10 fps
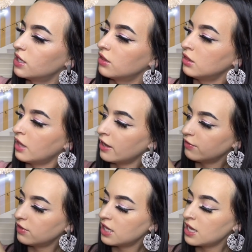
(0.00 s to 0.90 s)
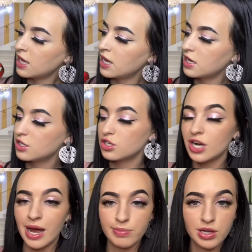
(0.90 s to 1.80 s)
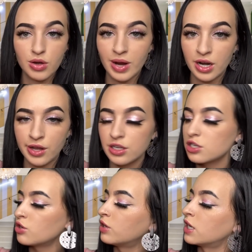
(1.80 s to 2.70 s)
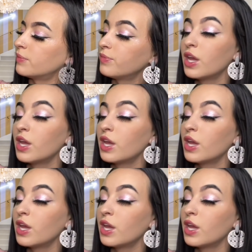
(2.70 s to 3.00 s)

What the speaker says: Love the strap. You could wear it on the shoulder.